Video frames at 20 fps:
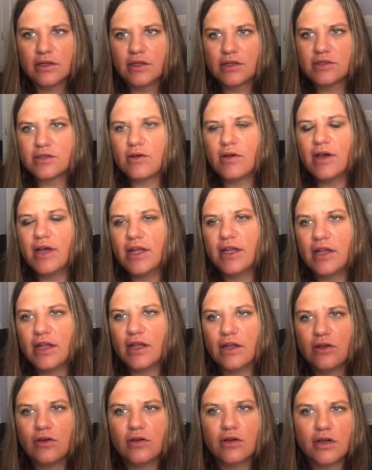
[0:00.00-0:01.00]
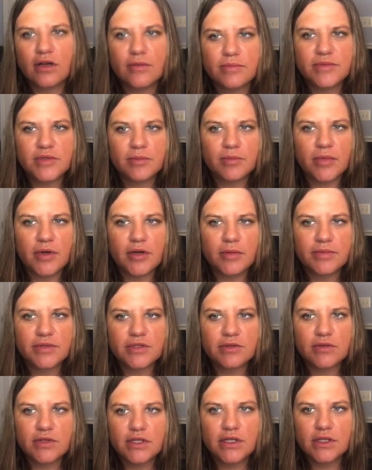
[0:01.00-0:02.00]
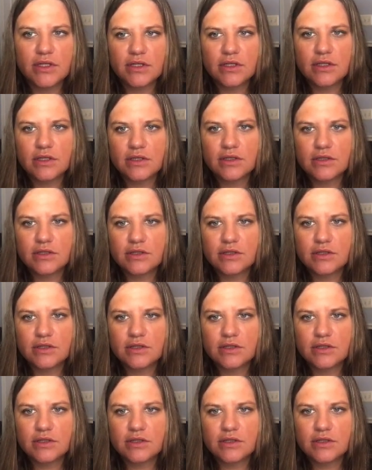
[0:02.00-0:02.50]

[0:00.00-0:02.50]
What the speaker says: let's go ahead and hook up to Burp Suite